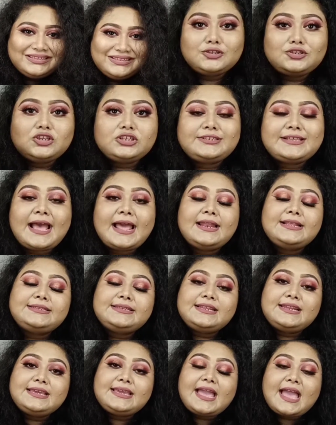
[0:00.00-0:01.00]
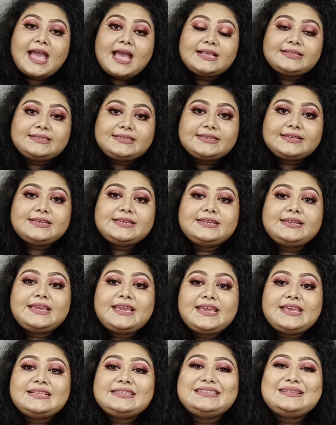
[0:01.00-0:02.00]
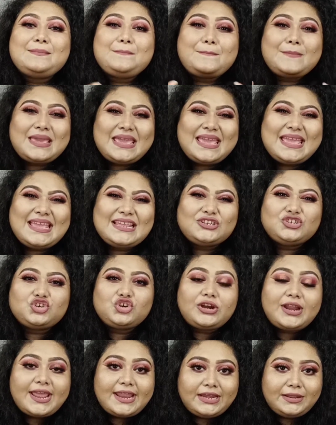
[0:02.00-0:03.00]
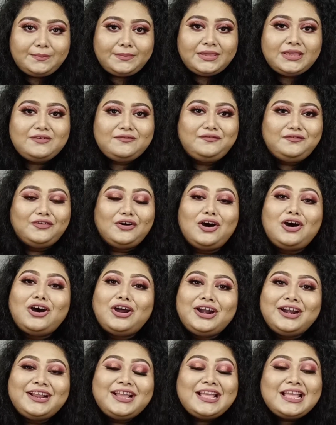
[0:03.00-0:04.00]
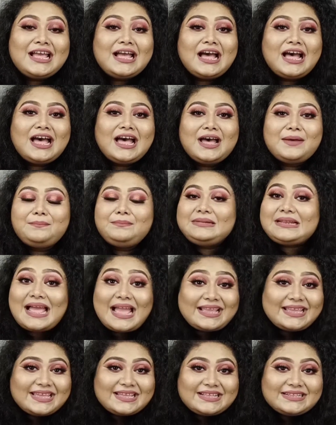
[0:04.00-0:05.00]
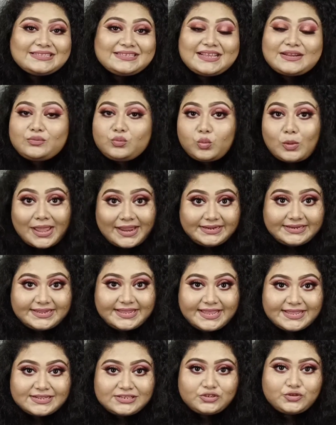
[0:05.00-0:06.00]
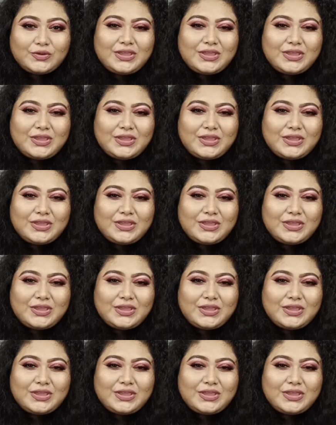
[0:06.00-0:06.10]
So salicylic acid is a major enemy for blackheads and whiteheads.